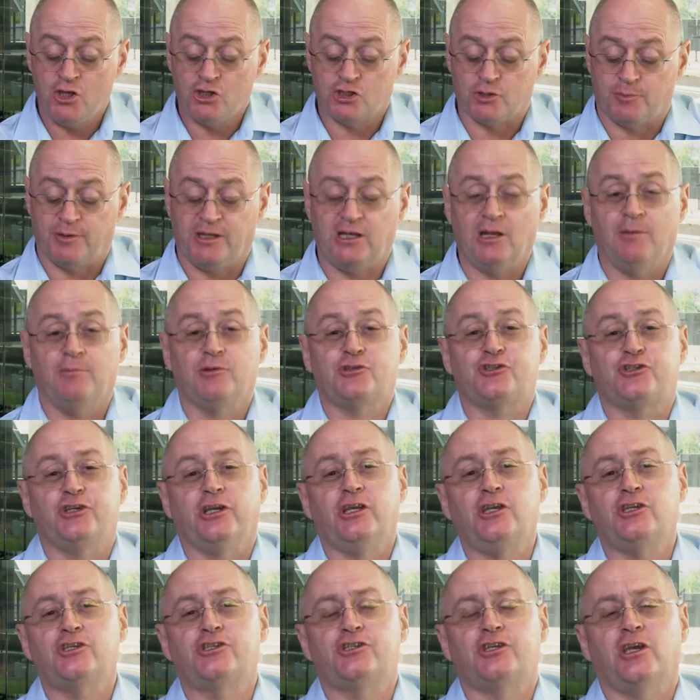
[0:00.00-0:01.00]
To beat number
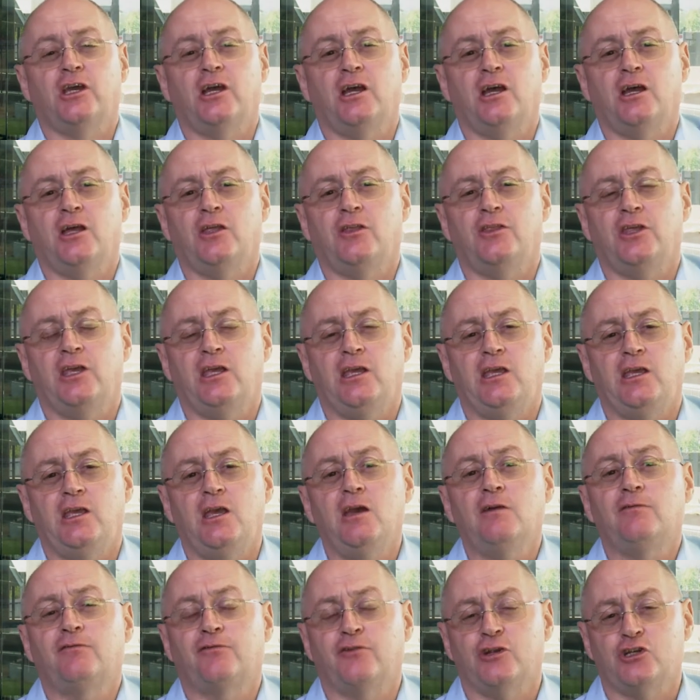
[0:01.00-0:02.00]
six, uh,
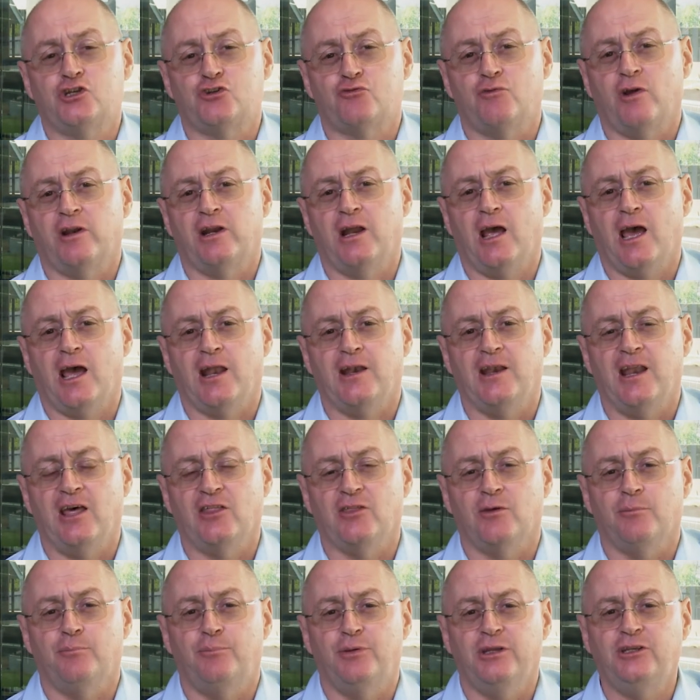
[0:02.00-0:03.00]
the fresh runner,
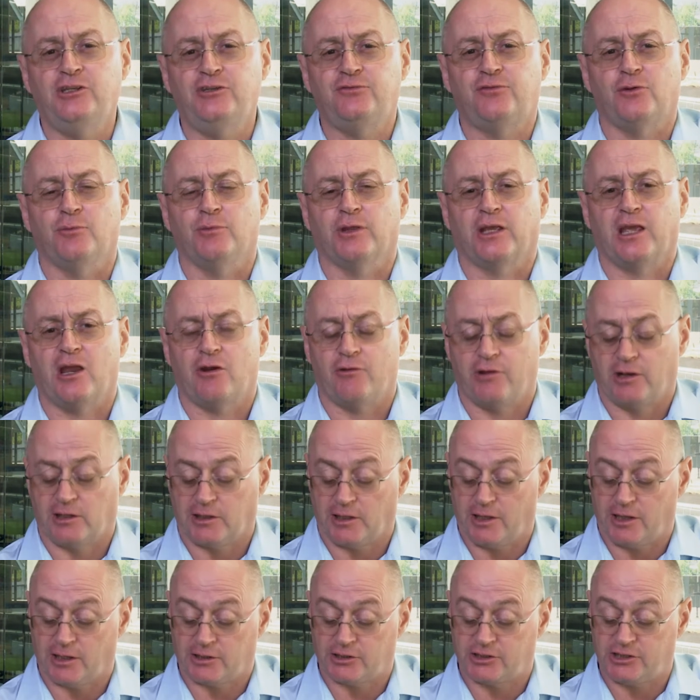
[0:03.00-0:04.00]
another bit from the Gary
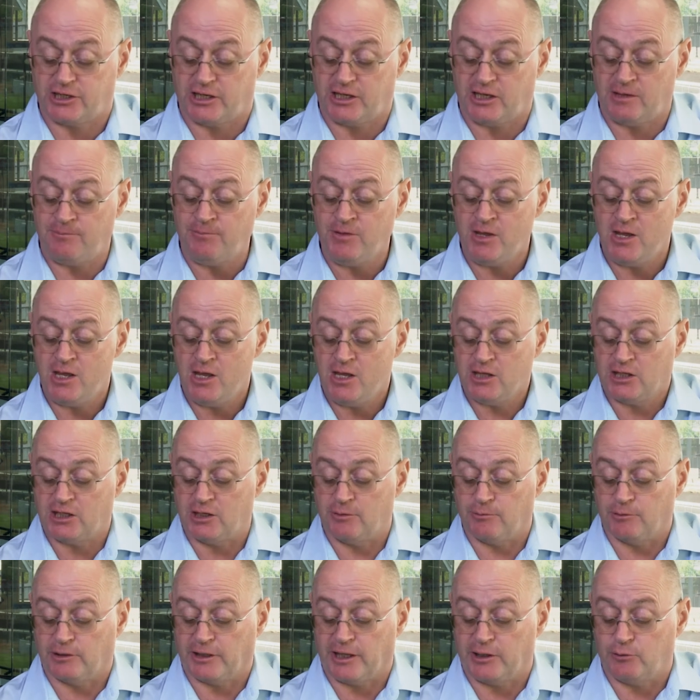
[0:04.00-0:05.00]
Clark team,
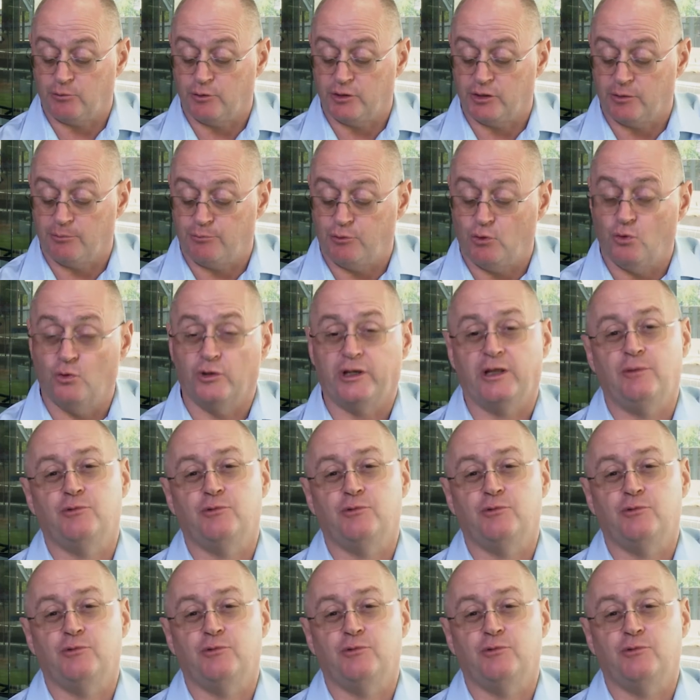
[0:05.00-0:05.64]
Kim Gladwin aboard.